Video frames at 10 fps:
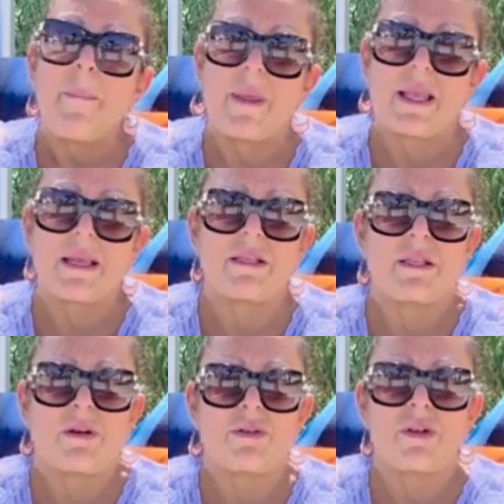because
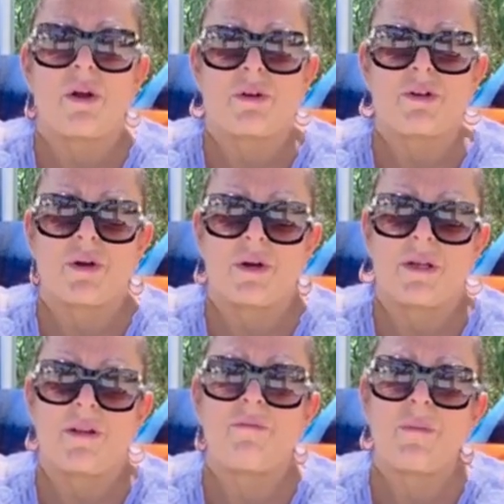there's an
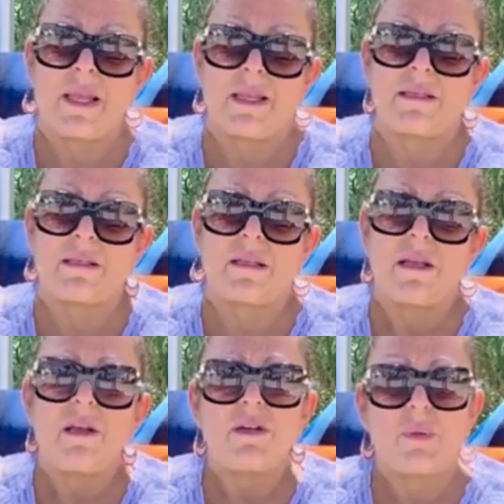alternative means
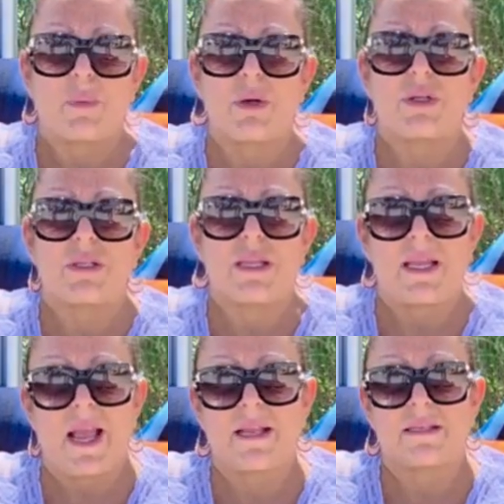to
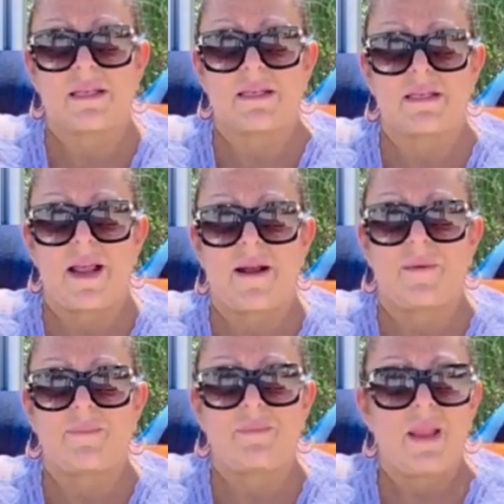purchasing caskets
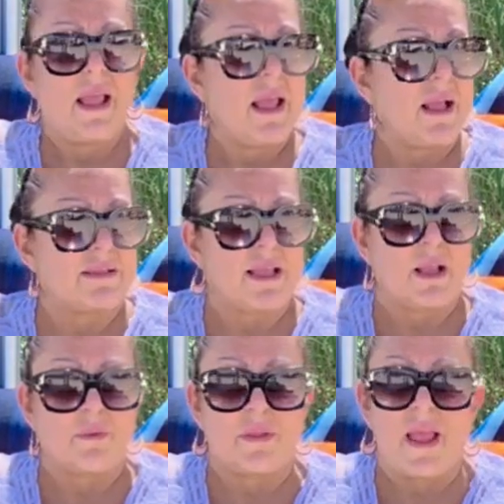now. It's
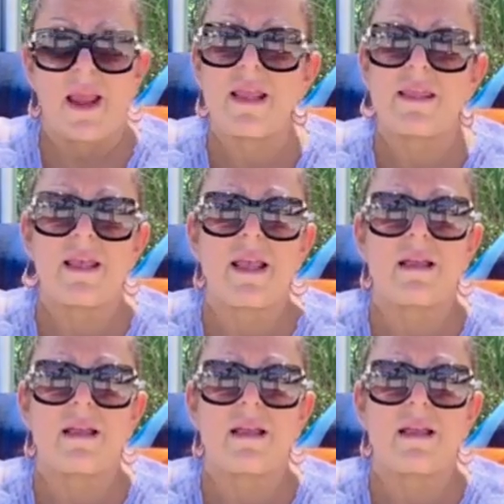like with anything